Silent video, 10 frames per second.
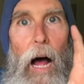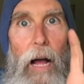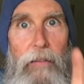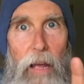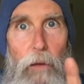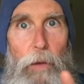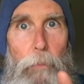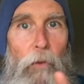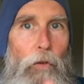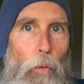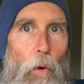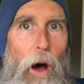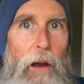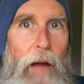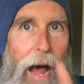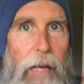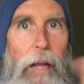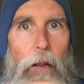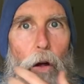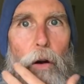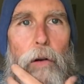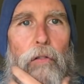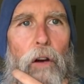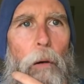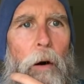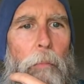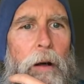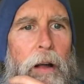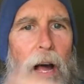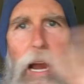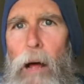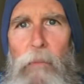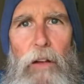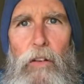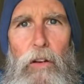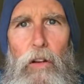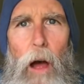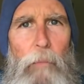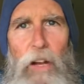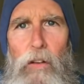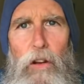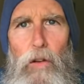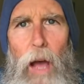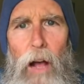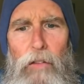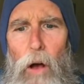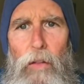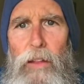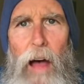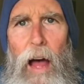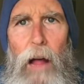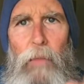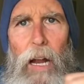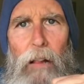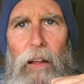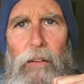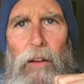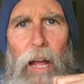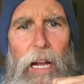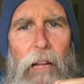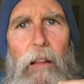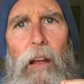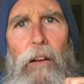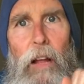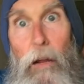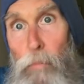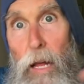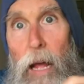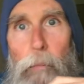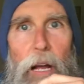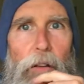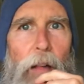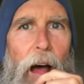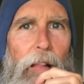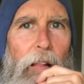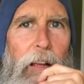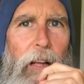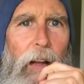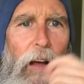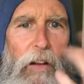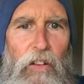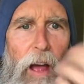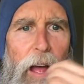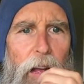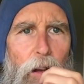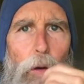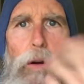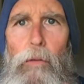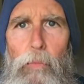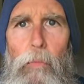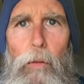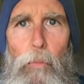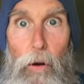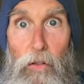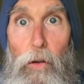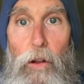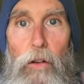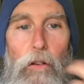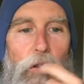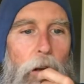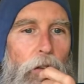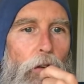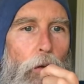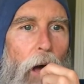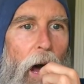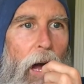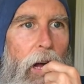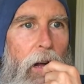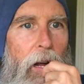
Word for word: I take people for what I can learn from them. And I mentioned I mentioned to you guys all the time that I listen to 80 10 10 plant-based athlete uh, Jay, who is Brazilian jiu-jitsu guy,